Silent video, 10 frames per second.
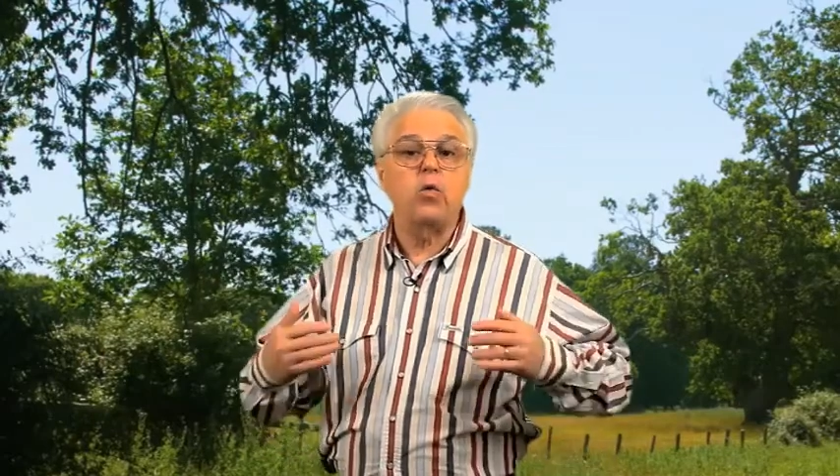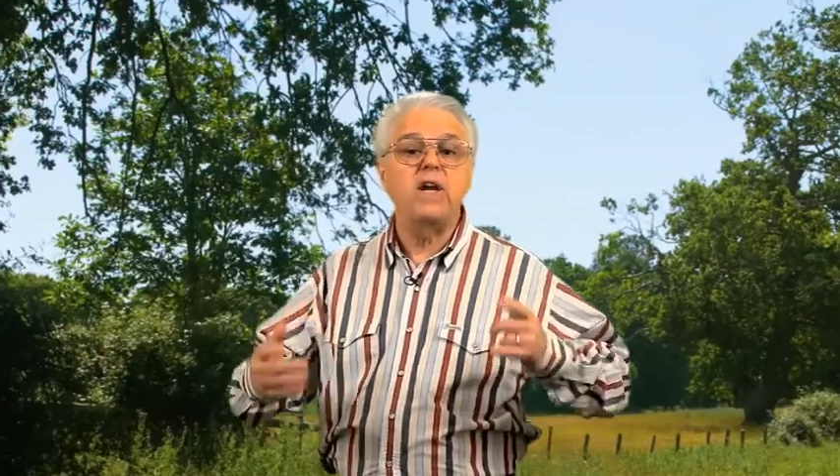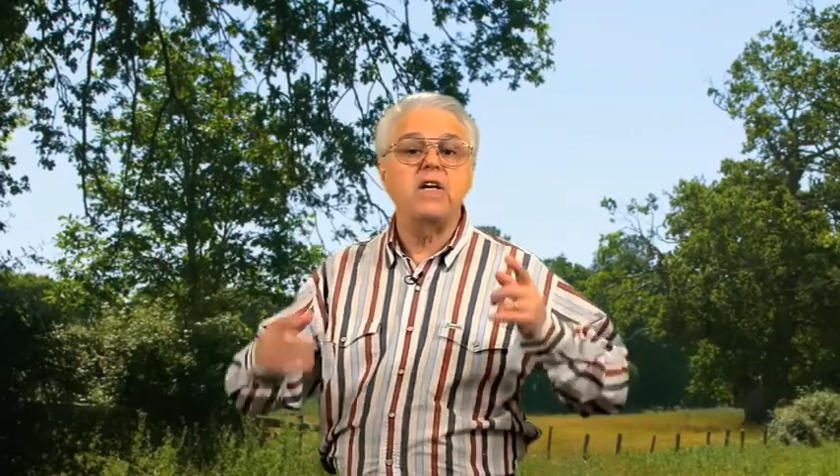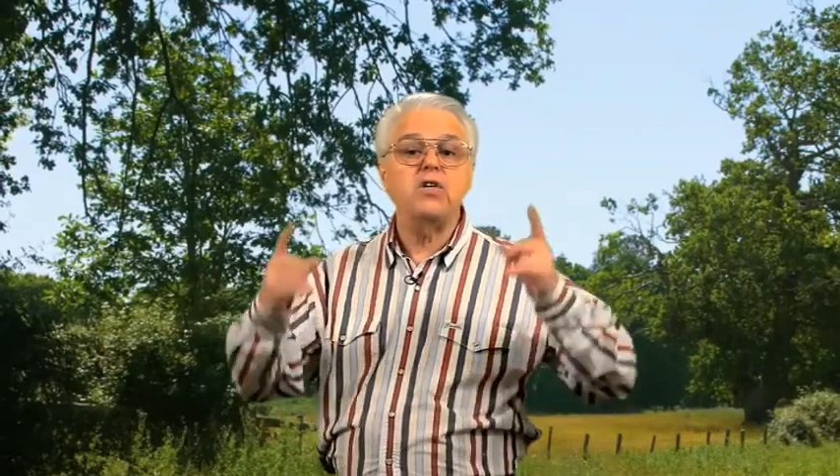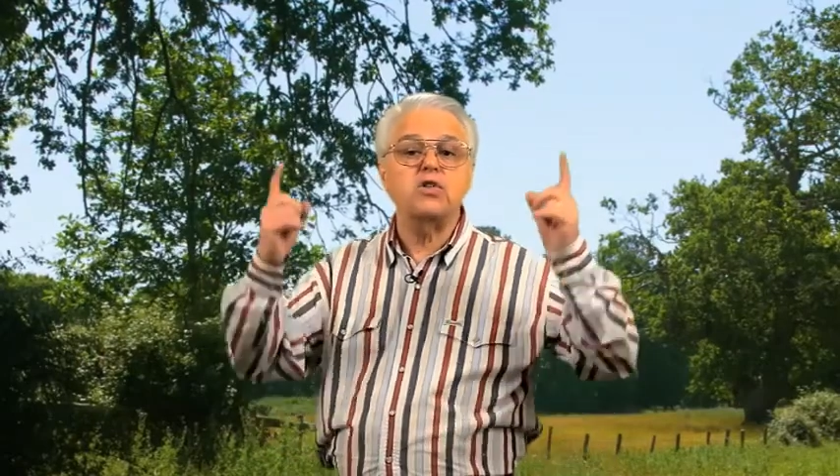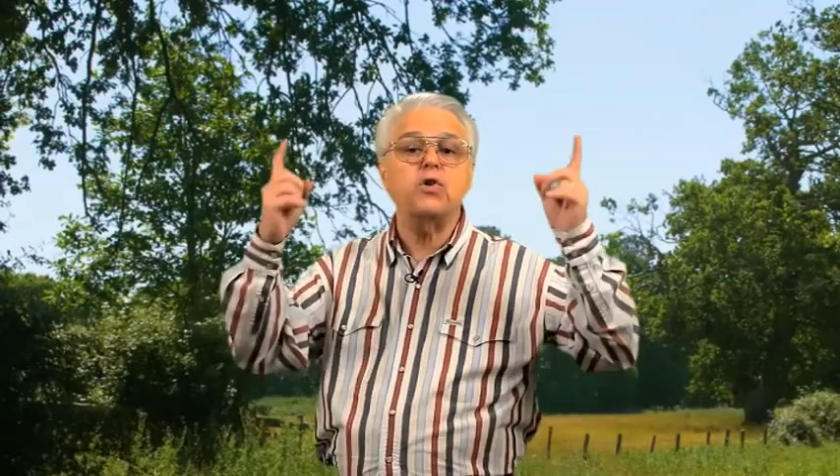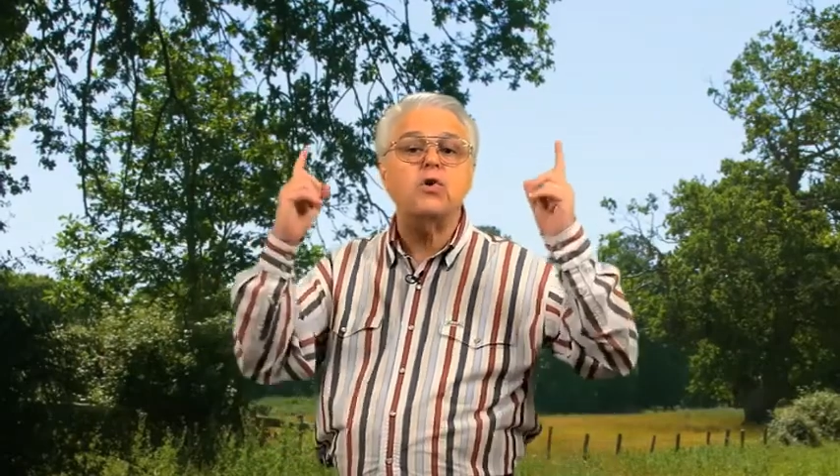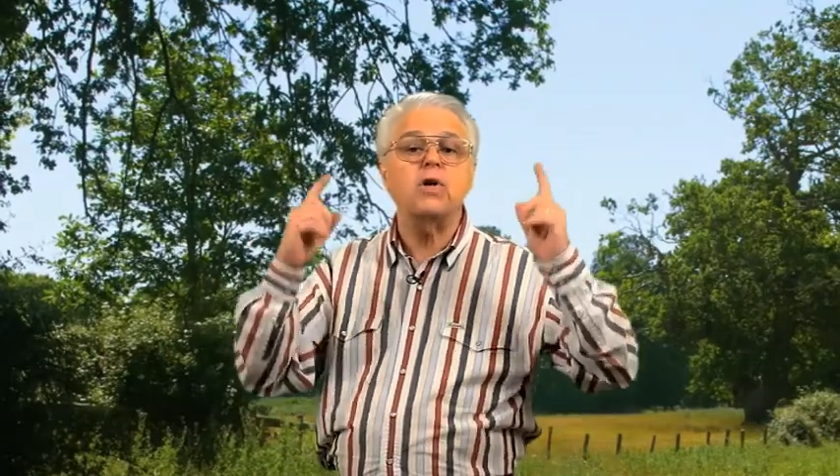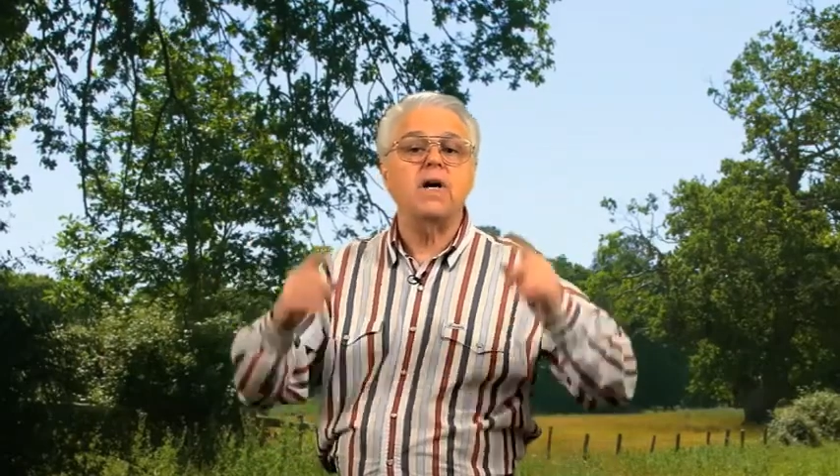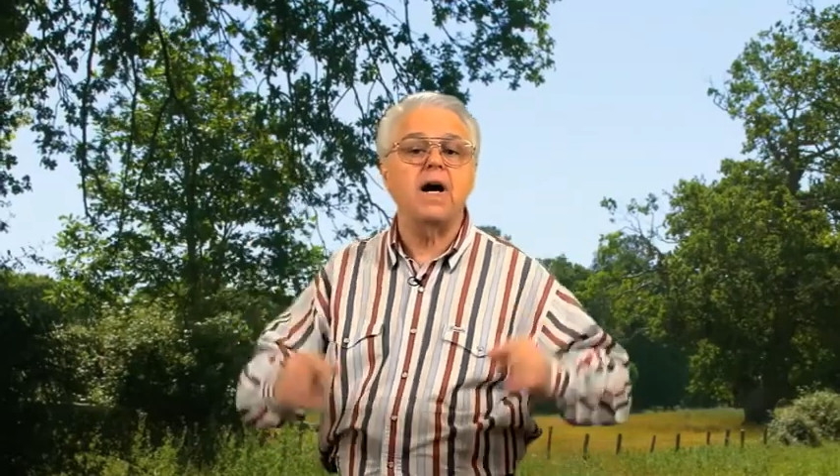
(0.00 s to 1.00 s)

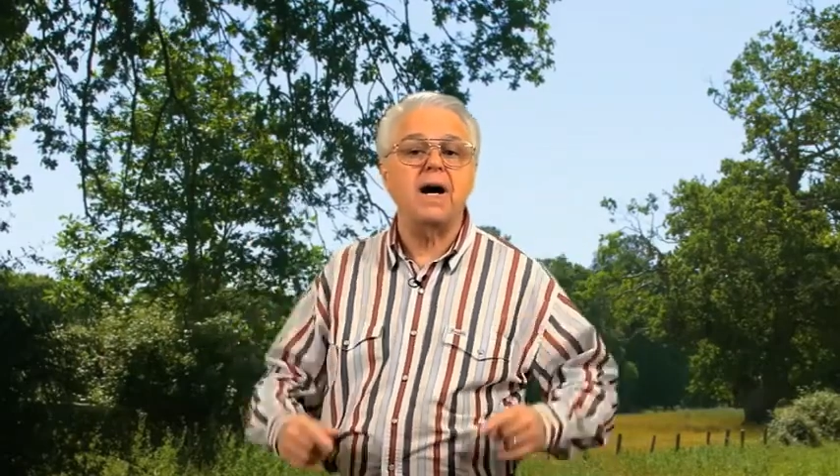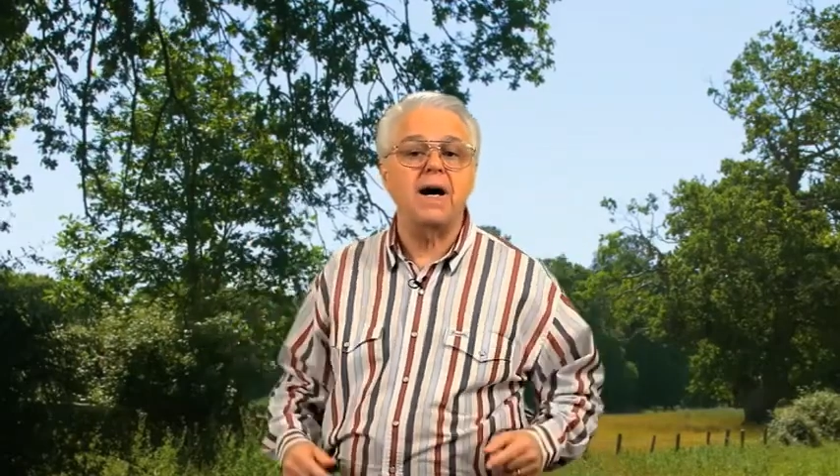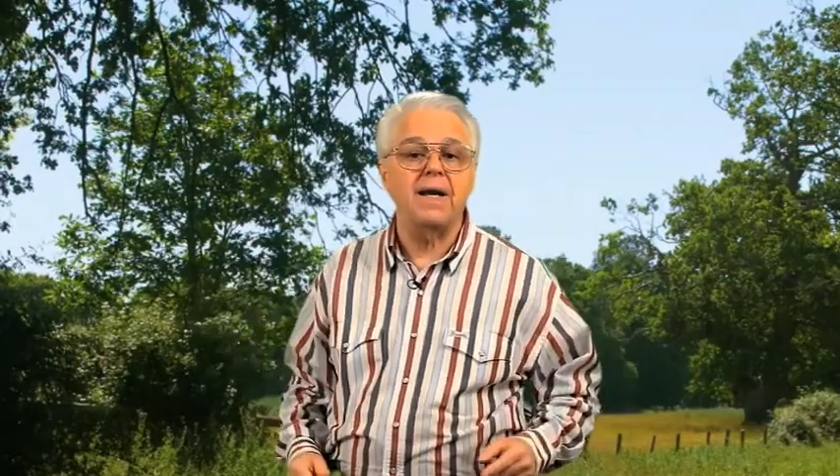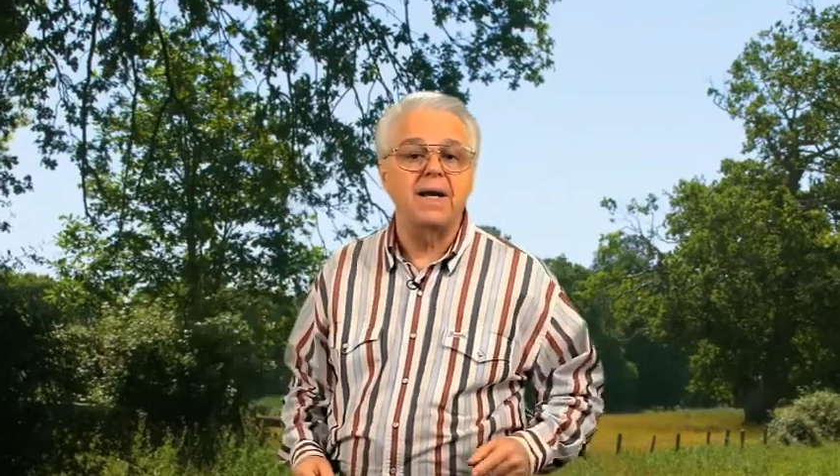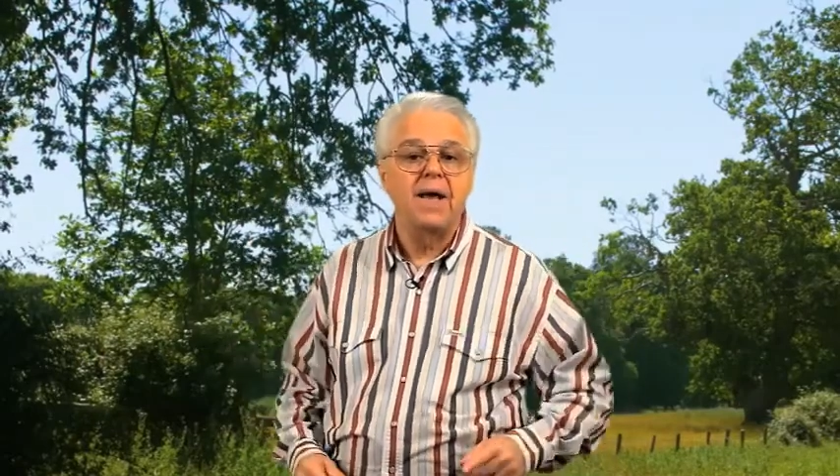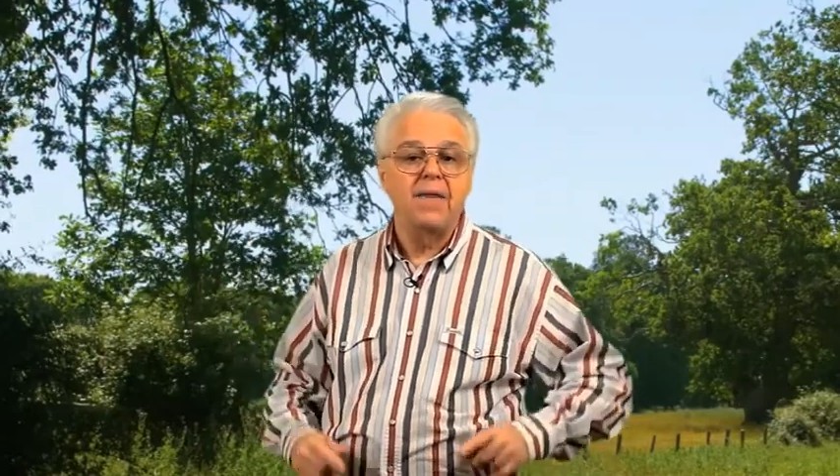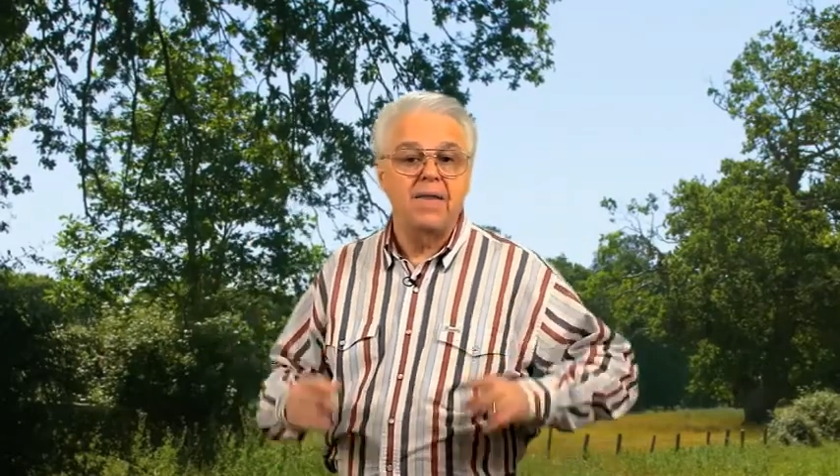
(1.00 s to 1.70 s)
reassure God